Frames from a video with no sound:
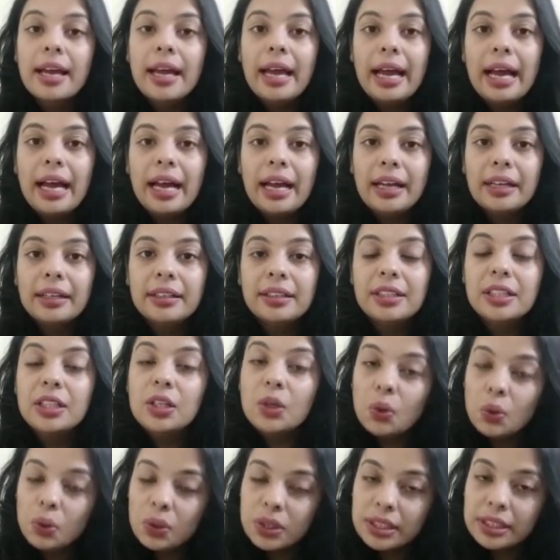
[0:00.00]
and
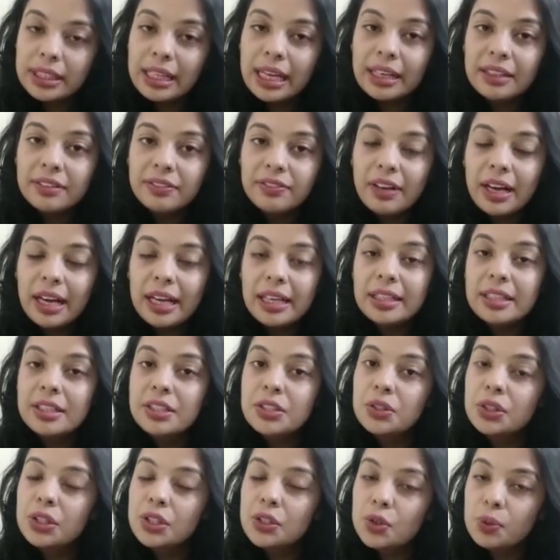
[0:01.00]
load that file
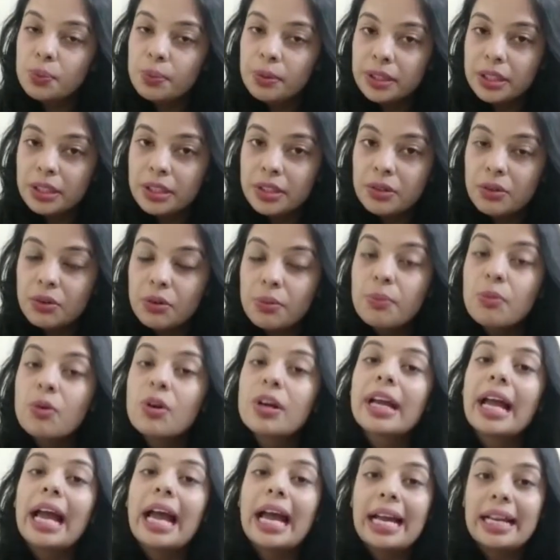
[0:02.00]
into the Jupyter
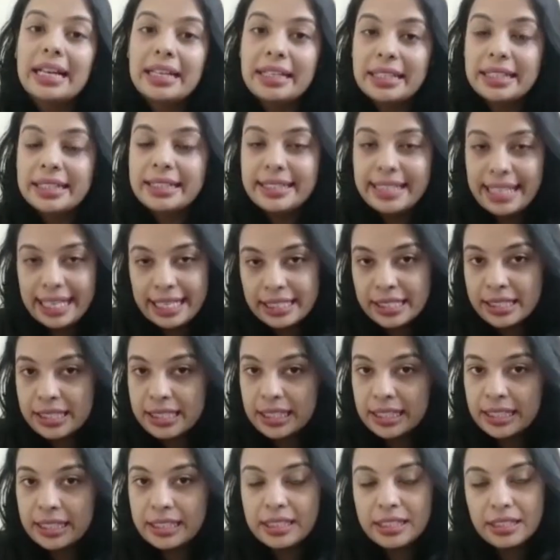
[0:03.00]
notebook and
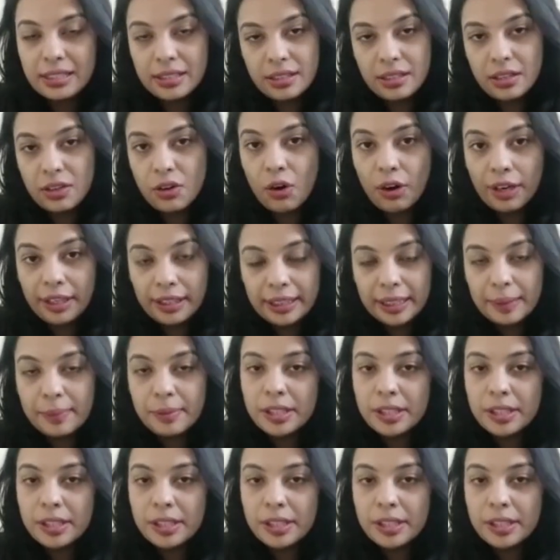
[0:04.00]
test it accordingly,